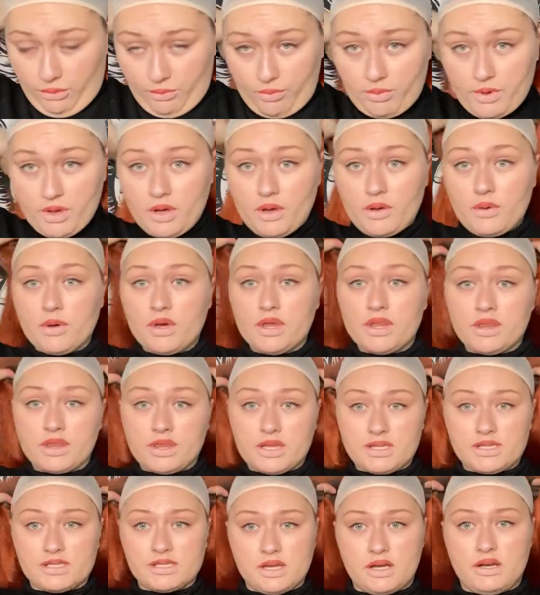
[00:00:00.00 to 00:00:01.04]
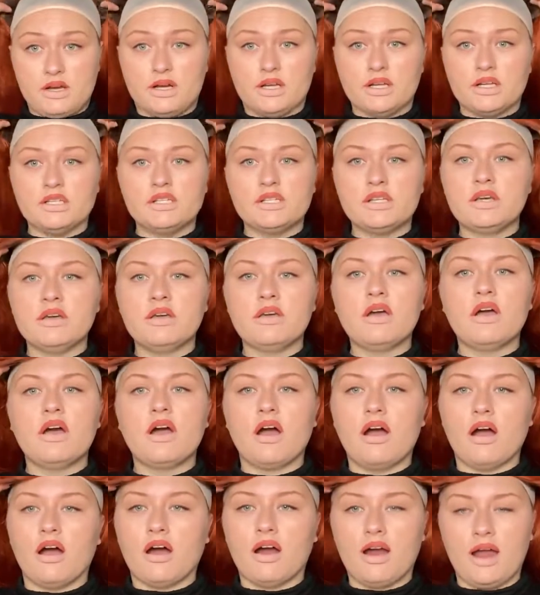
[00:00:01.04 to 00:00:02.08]
throw this on
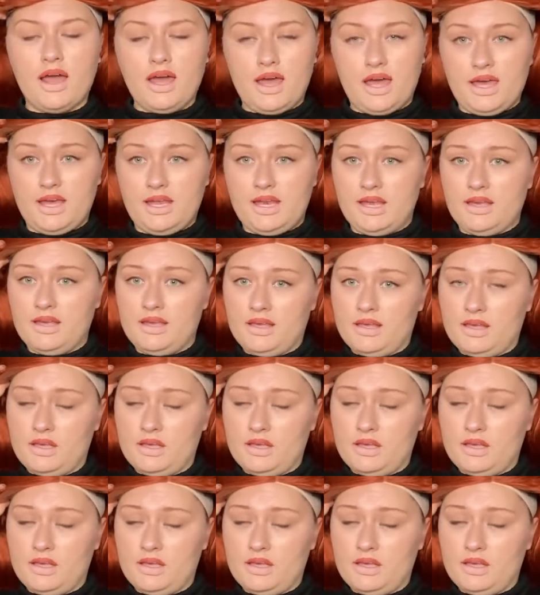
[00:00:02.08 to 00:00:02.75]
our head.